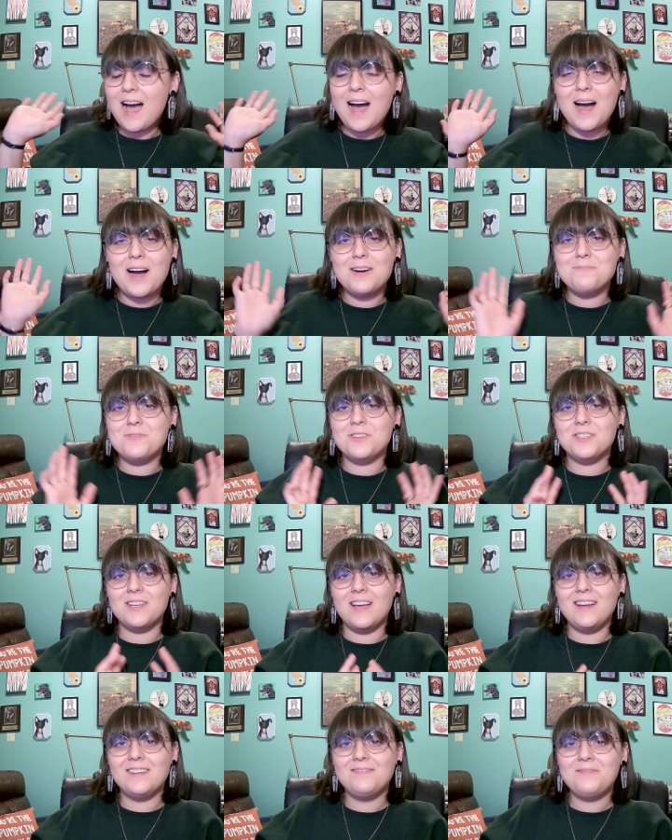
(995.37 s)
I'm just
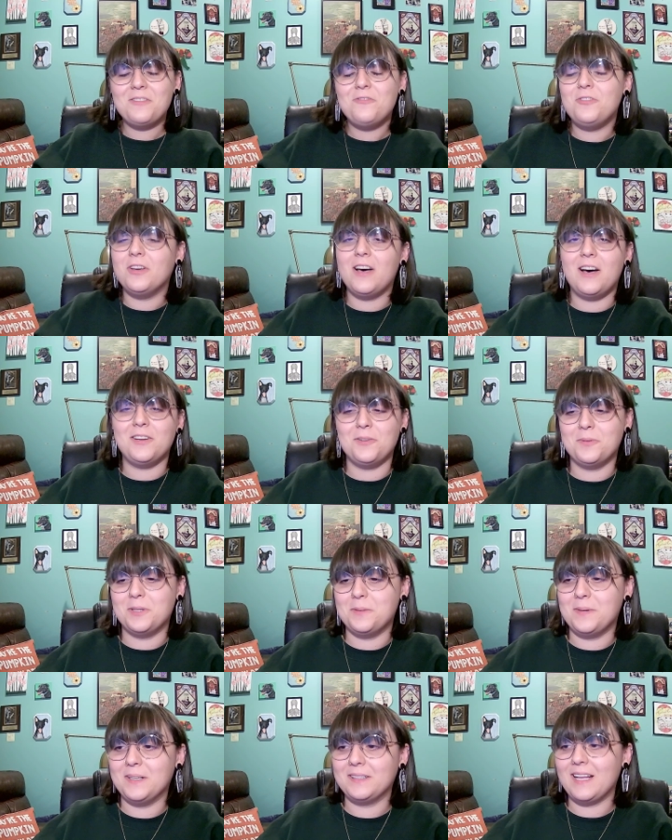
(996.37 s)
saying, feel how you will
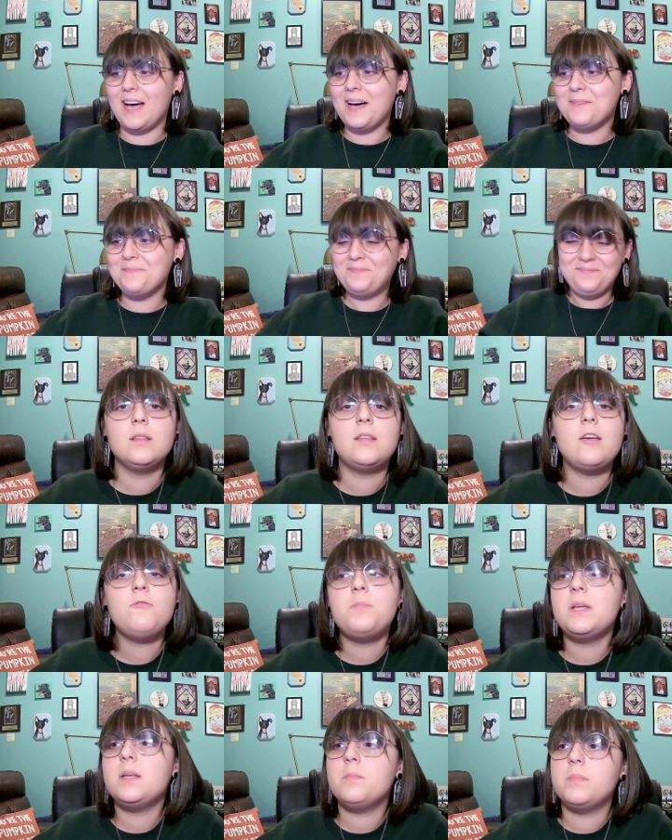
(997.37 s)
about that.
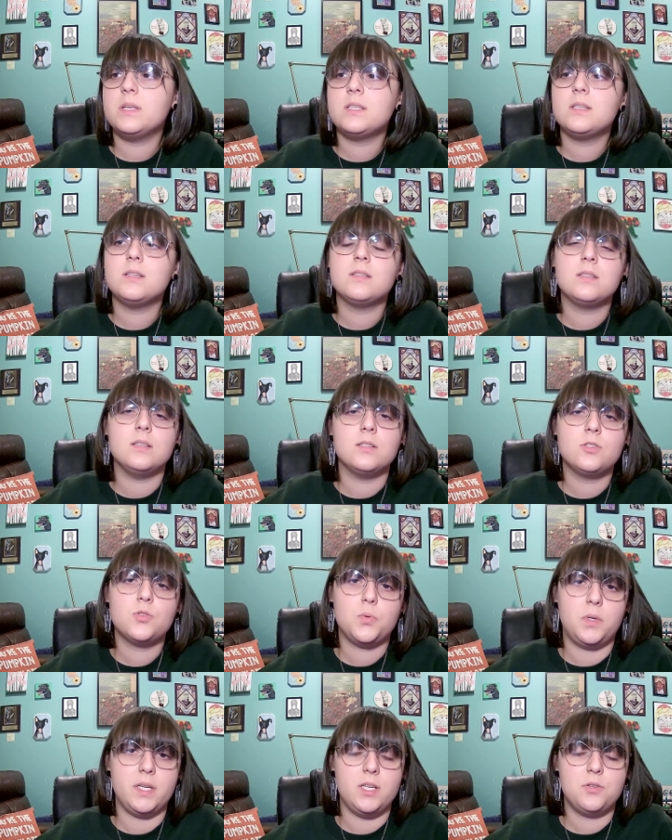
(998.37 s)
They've been in business since
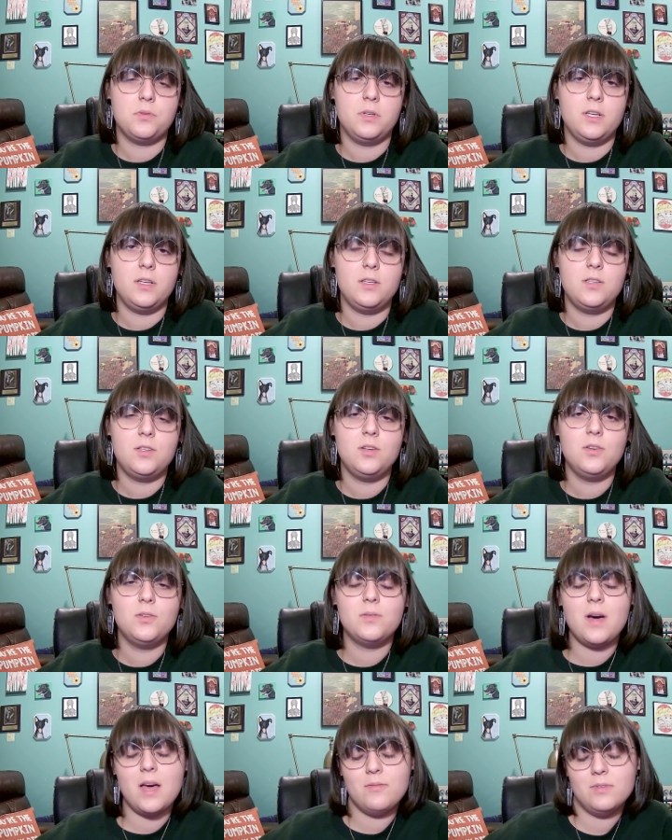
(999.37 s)
twenty
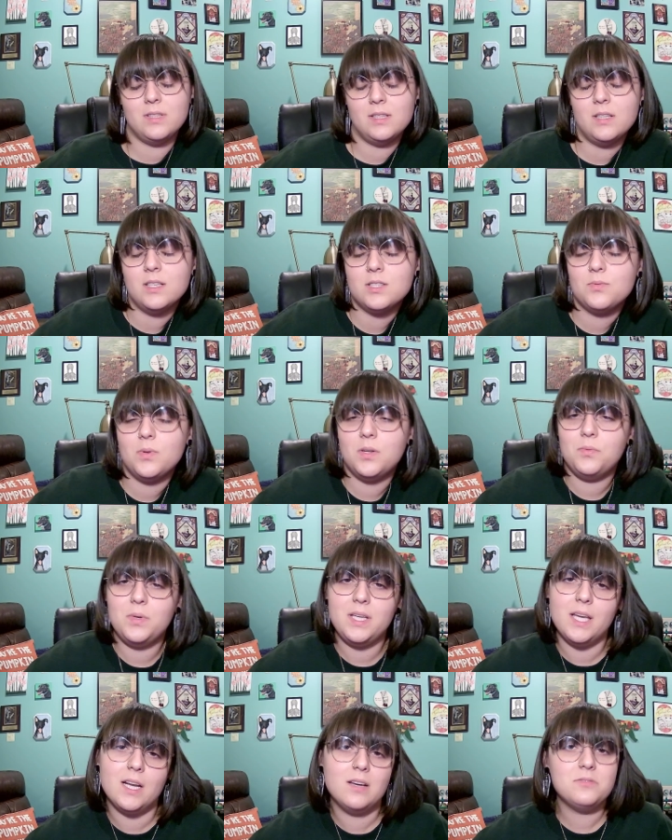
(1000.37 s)
twenty-two, and with this one,
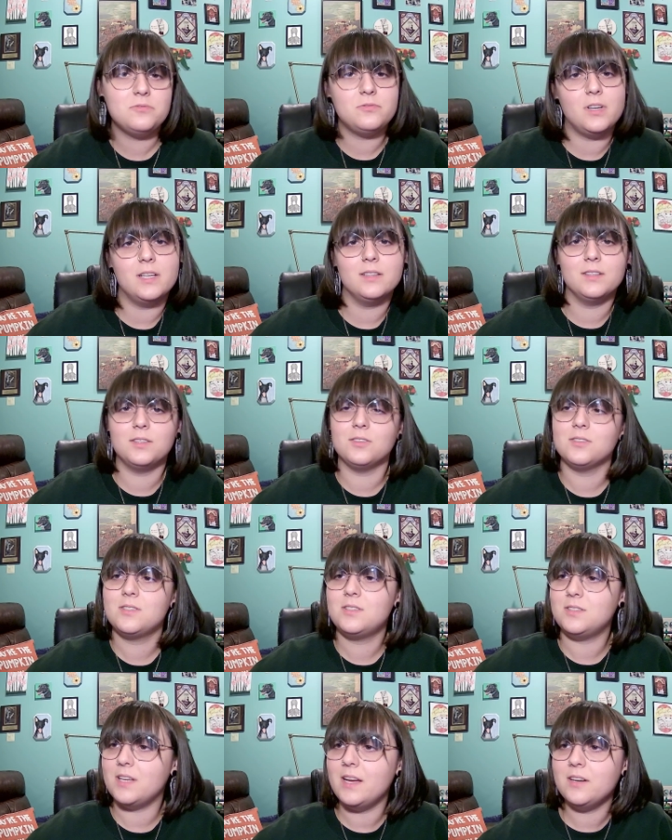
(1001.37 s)
we get a fun little
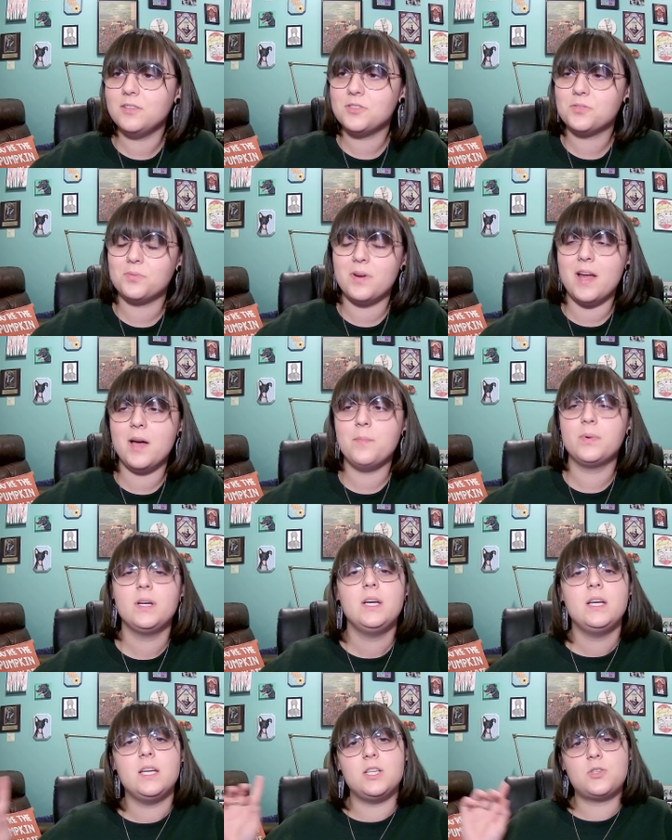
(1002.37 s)
sales ramp.
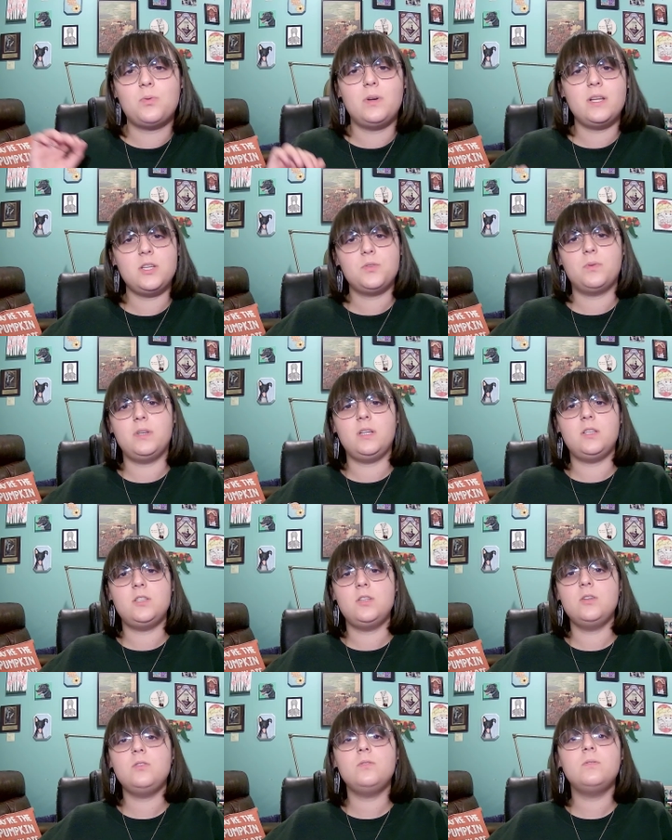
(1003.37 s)
In twenty
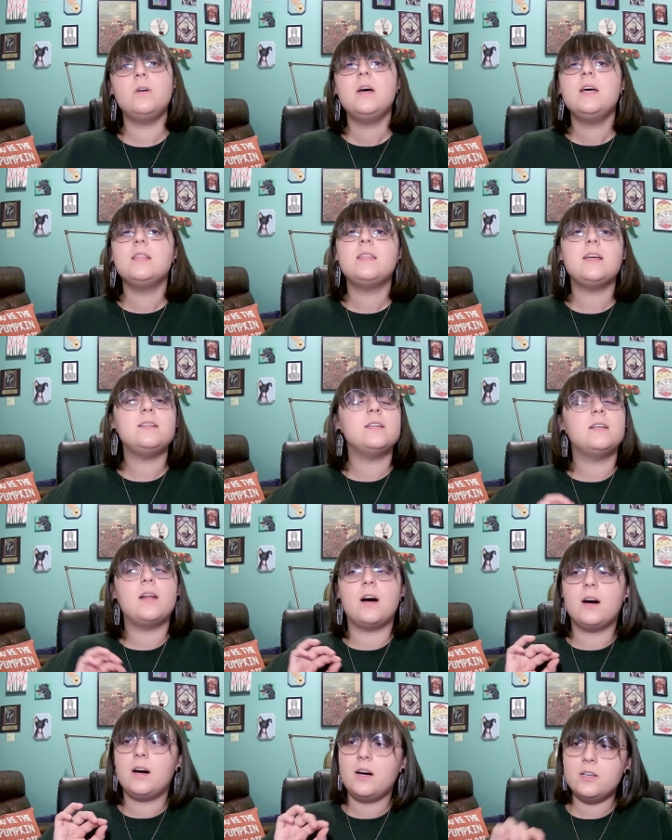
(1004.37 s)
twenty-two, they did
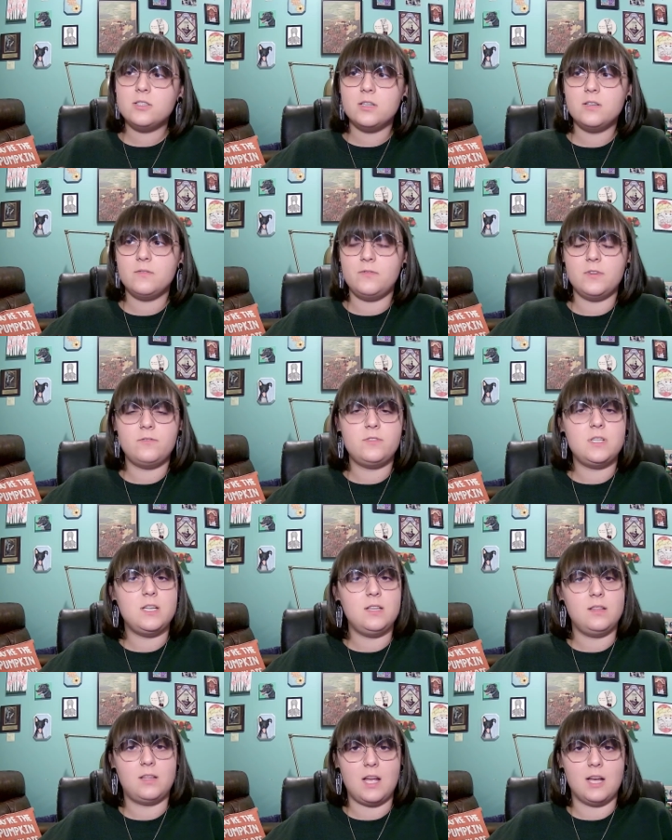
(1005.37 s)
one hundred
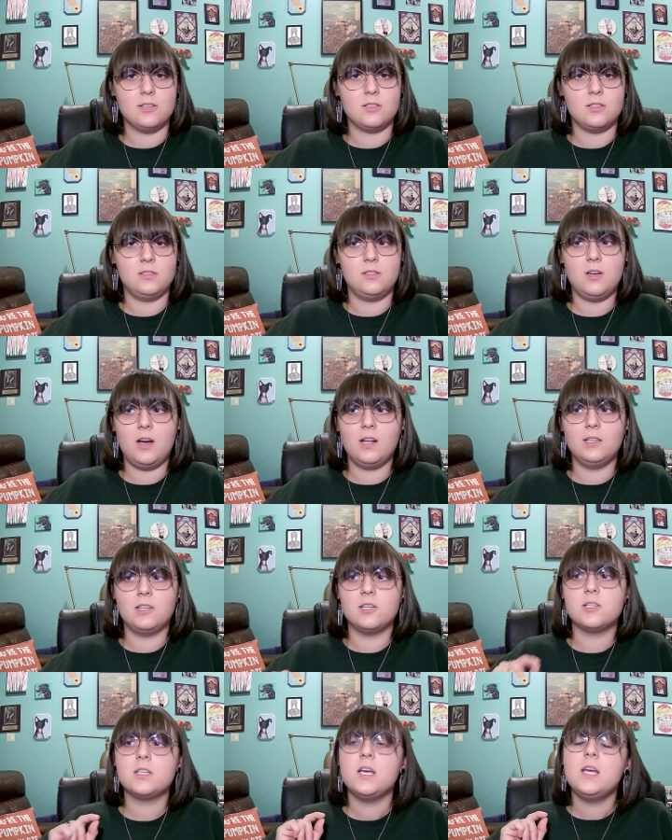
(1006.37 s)
fifteen thousand
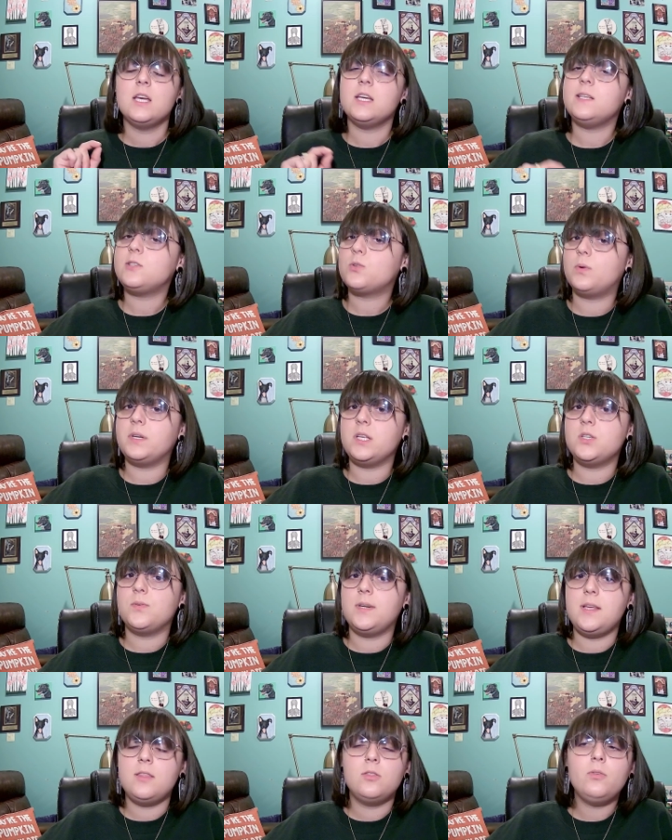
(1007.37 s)
dollars. In twenty
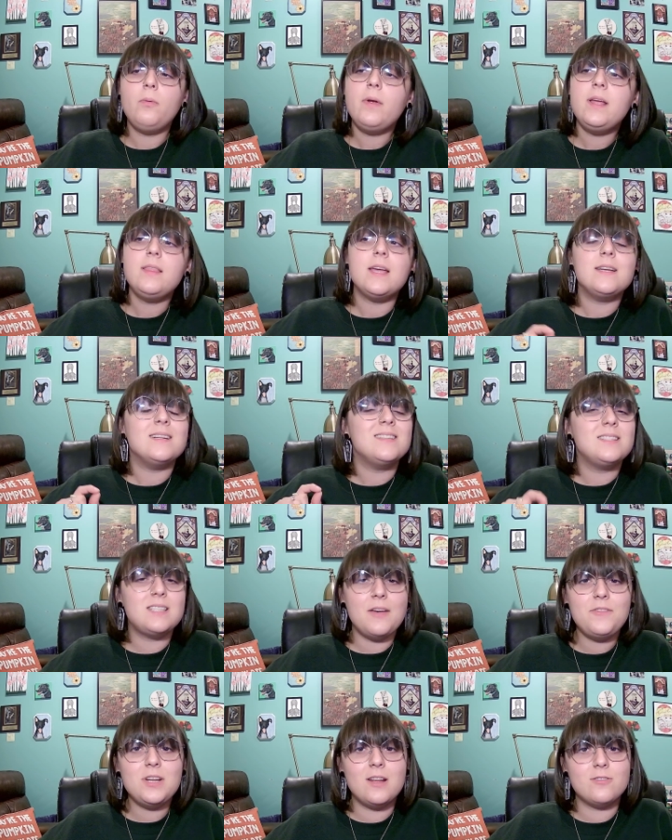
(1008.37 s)
twenty-three, they did
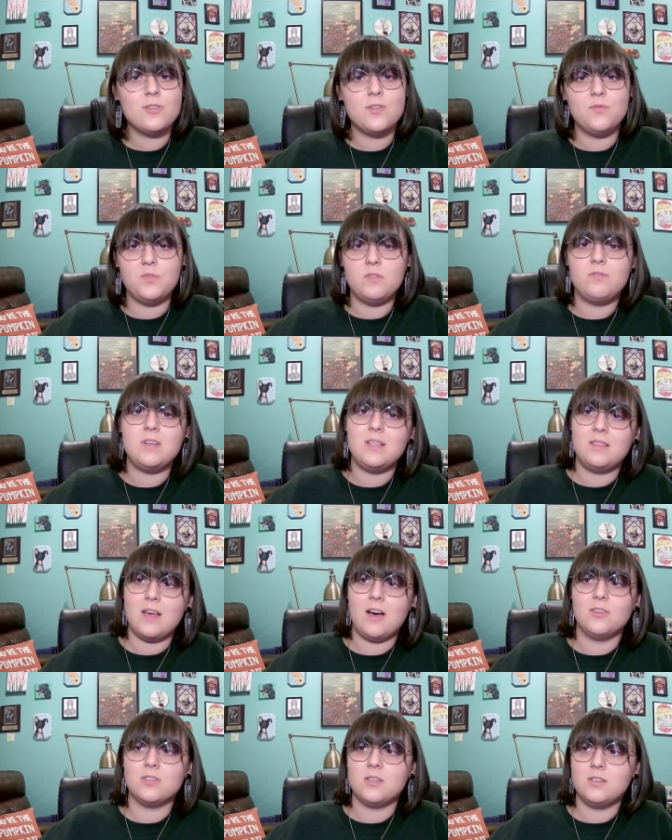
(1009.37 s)
seven hundred fifty
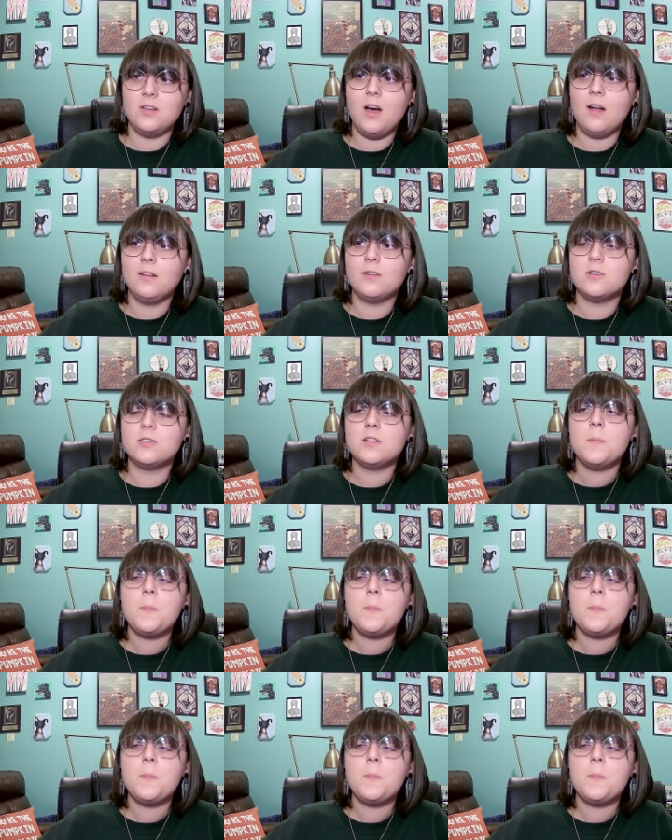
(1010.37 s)
thousand dollars.